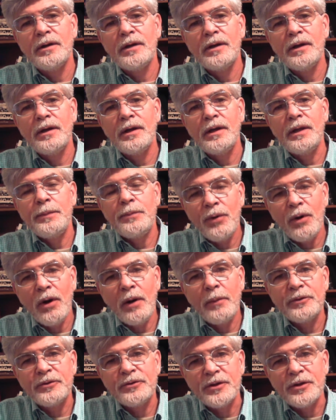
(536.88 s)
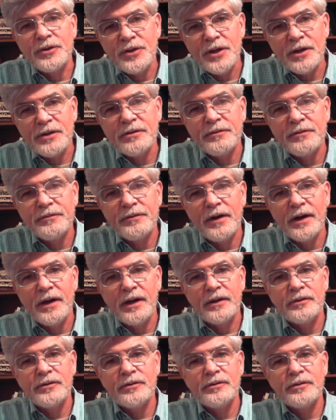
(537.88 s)
and he promised to justify
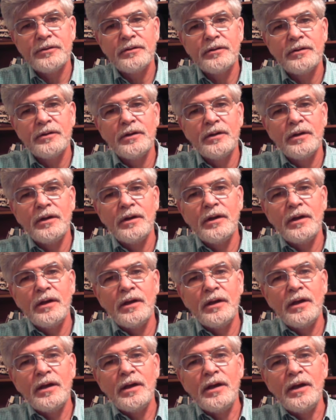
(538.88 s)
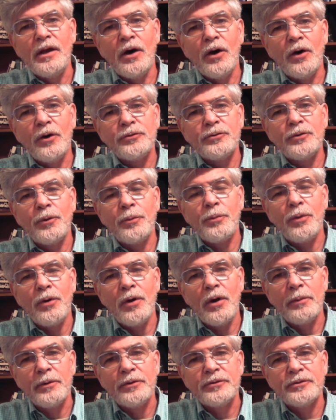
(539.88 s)
us, he also
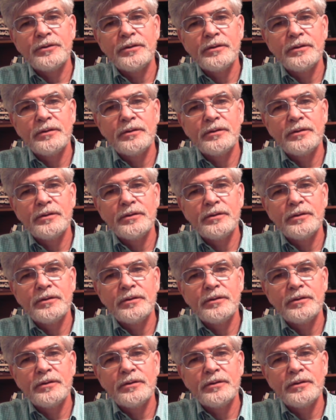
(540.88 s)
promised